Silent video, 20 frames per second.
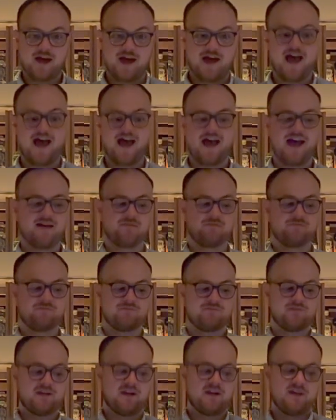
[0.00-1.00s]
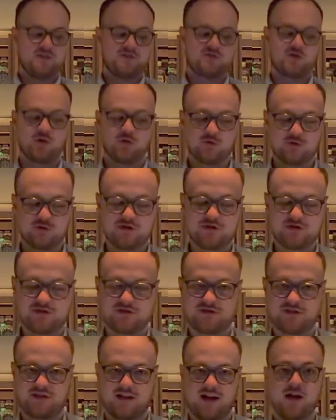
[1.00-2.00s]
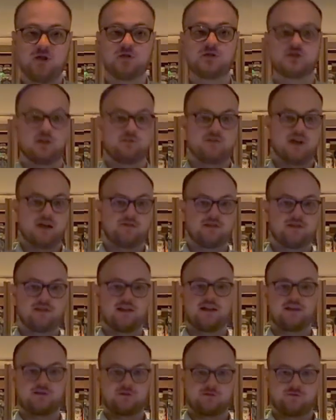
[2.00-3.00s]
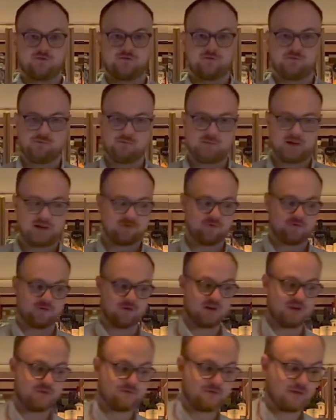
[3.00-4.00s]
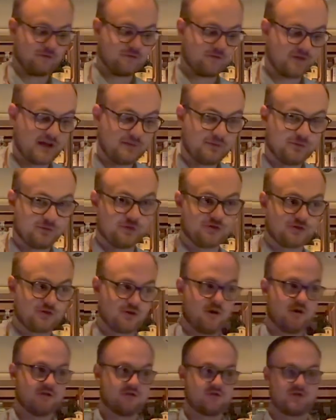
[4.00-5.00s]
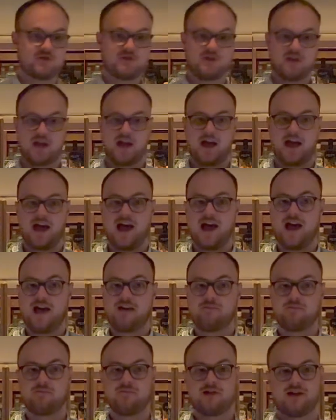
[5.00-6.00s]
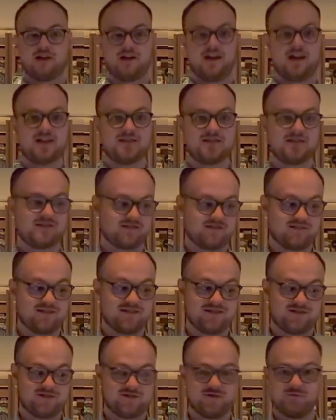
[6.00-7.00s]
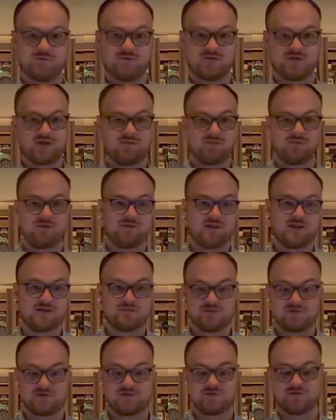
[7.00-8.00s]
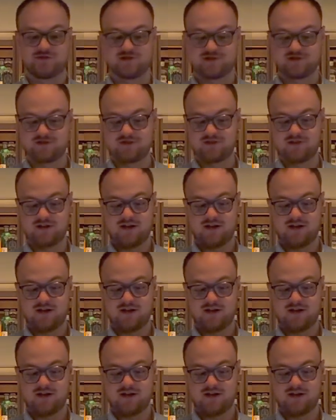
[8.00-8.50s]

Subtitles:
So I always love having like big fruity fun vibes with scotch. And this is super yum and raspberries are delicious.